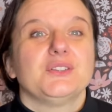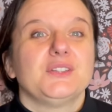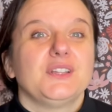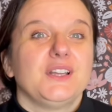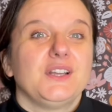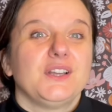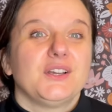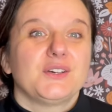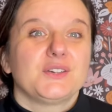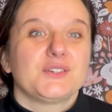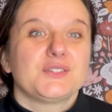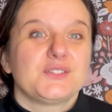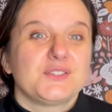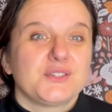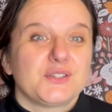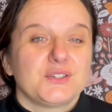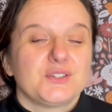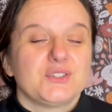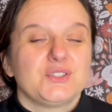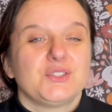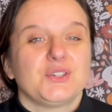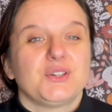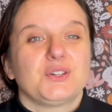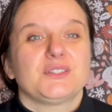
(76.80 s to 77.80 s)
long
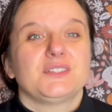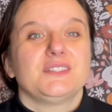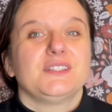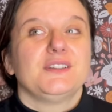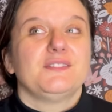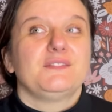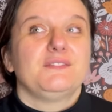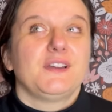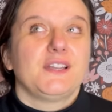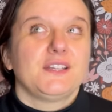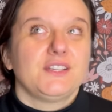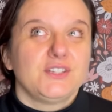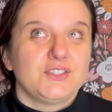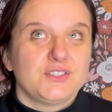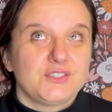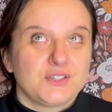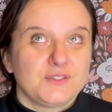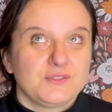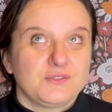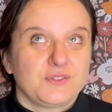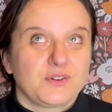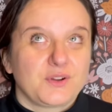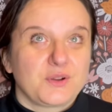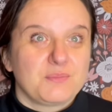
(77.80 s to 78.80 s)
story short, the furniture
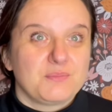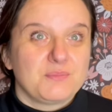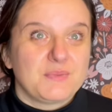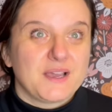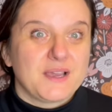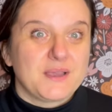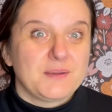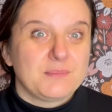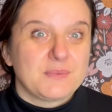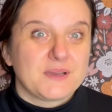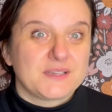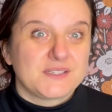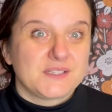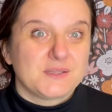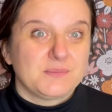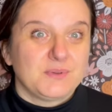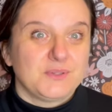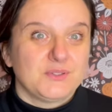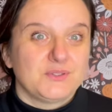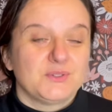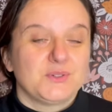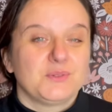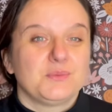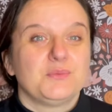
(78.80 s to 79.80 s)
from my master
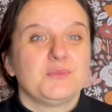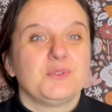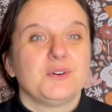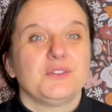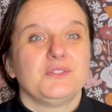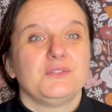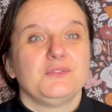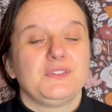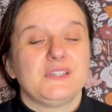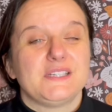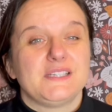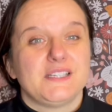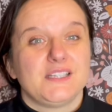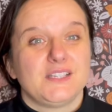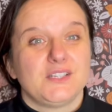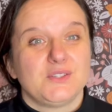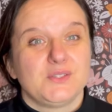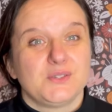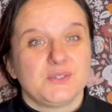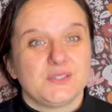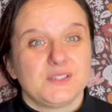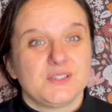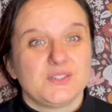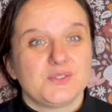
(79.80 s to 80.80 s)
bedroom won't fit
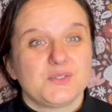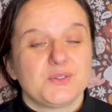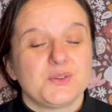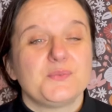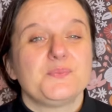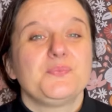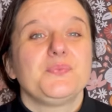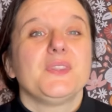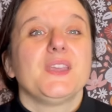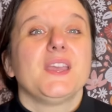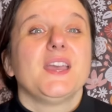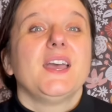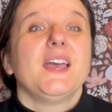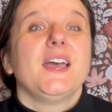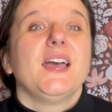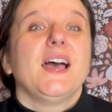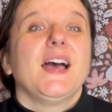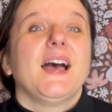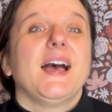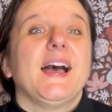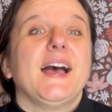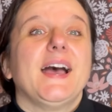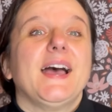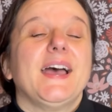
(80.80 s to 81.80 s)
into this room.
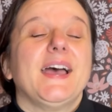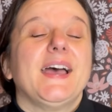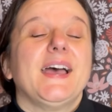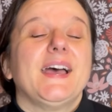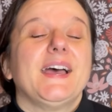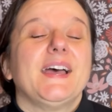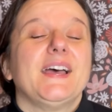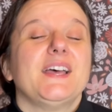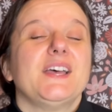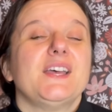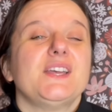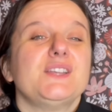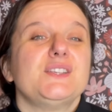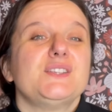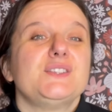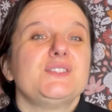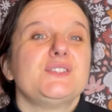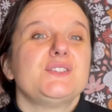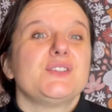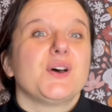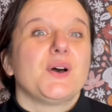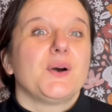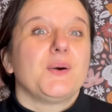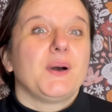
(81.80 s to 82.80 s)

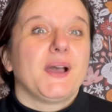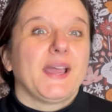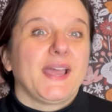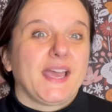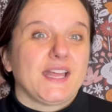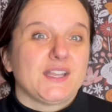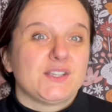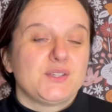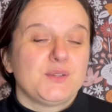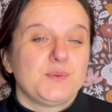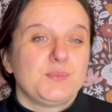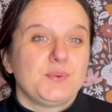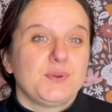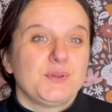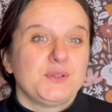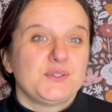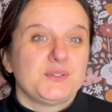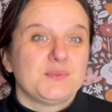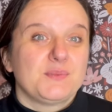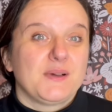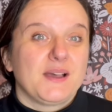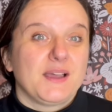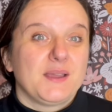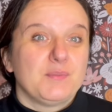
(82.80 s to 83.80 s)
So I had to
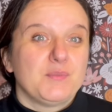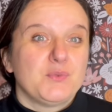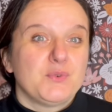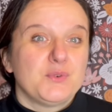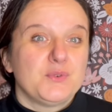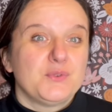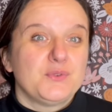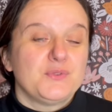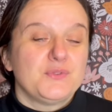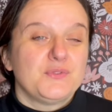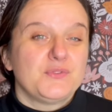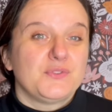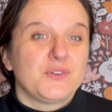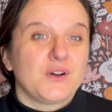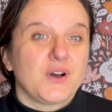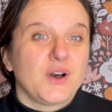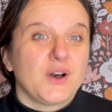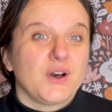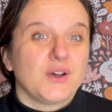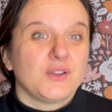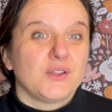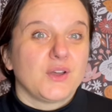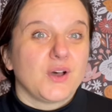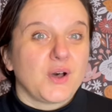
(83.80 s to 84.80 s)
put my move
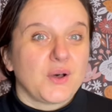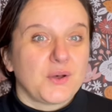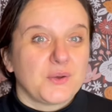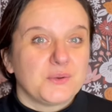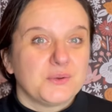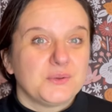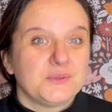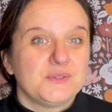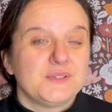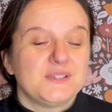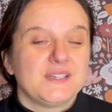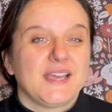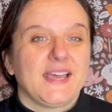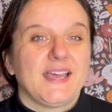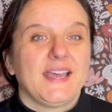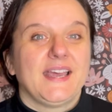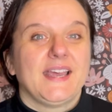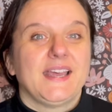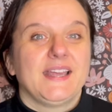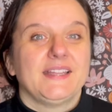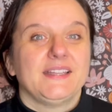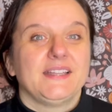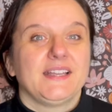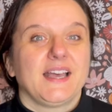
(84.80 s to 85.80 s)
on hold
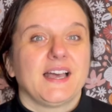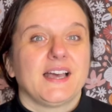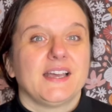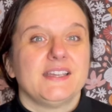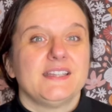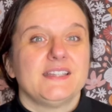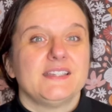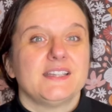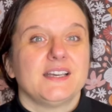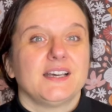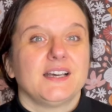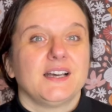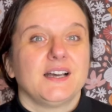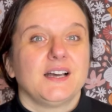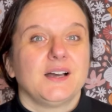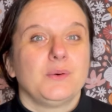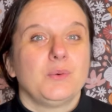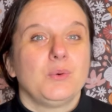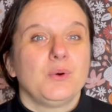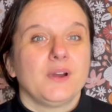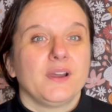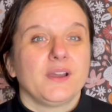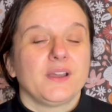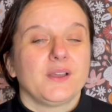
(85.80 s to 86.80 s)
and kind of
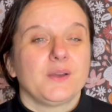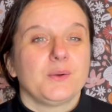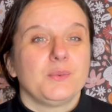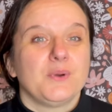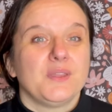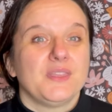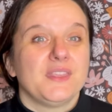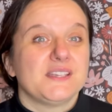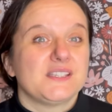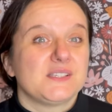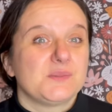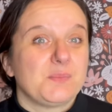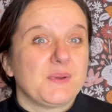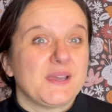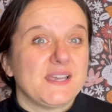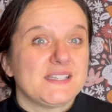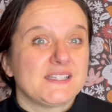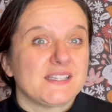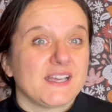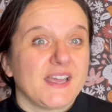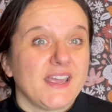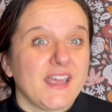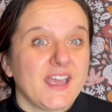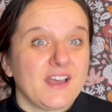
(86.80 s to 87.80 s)
work with the
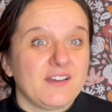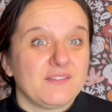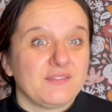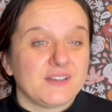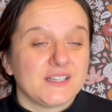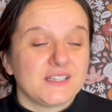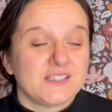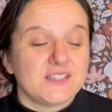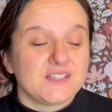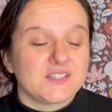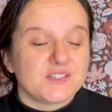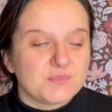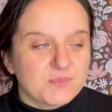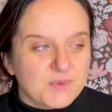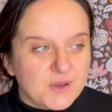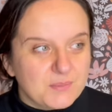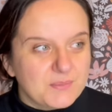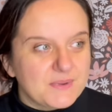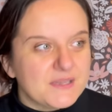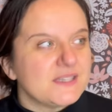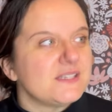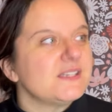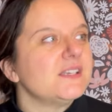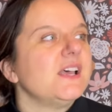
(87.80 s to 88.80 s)
space I have at this
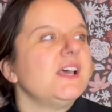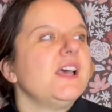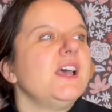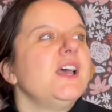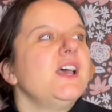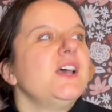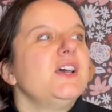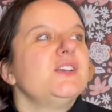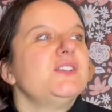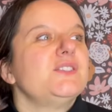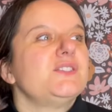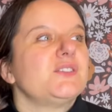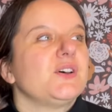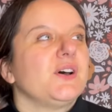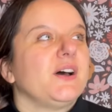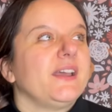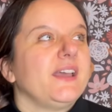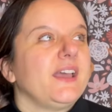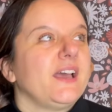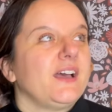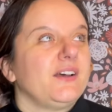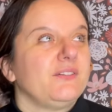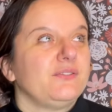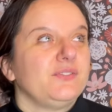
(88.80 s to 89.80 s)
moment. So I
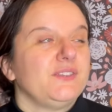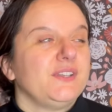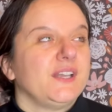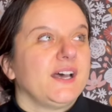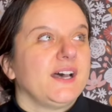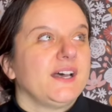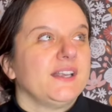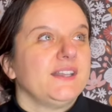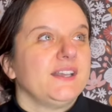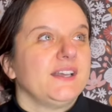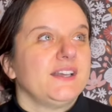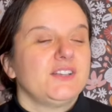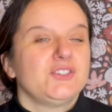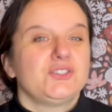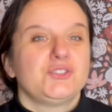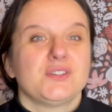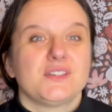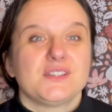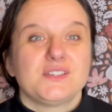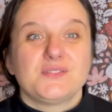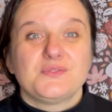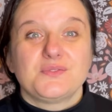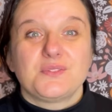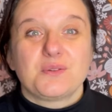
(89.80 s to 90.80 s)
have done a
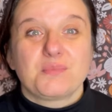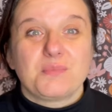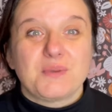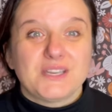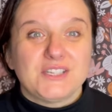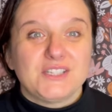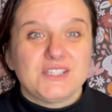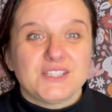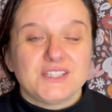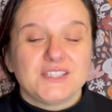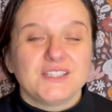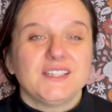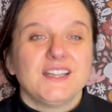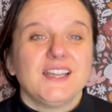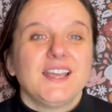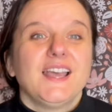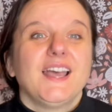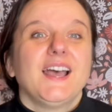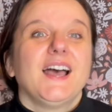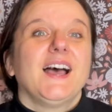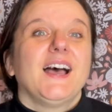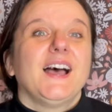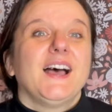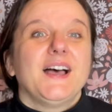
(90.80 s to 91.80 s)
transformation.
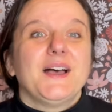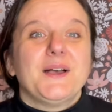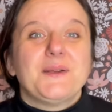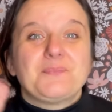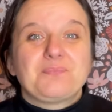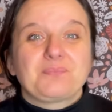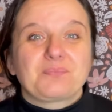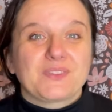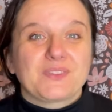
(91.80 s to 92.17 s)
I